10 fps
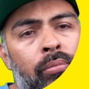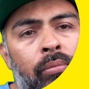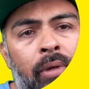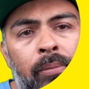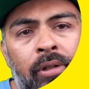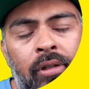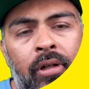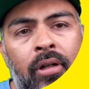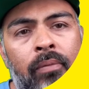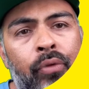maybe
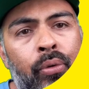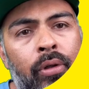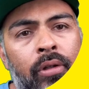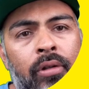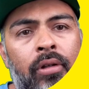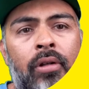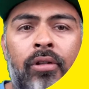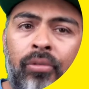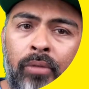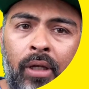doing
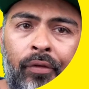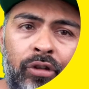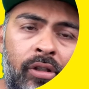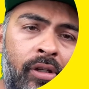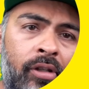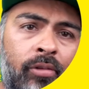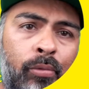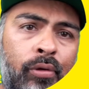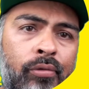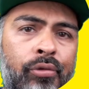some Keller G. Haynes
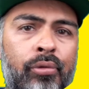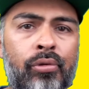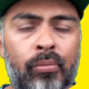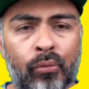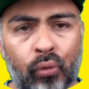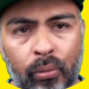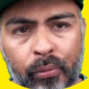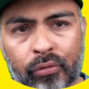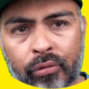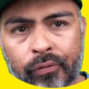moves, you're doing some cool
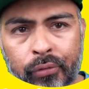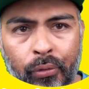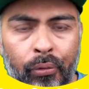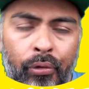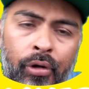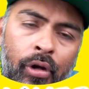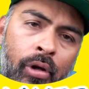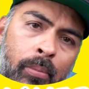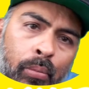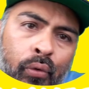moves on the floor,
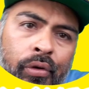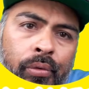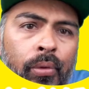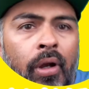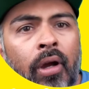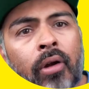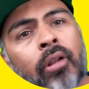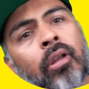moving around,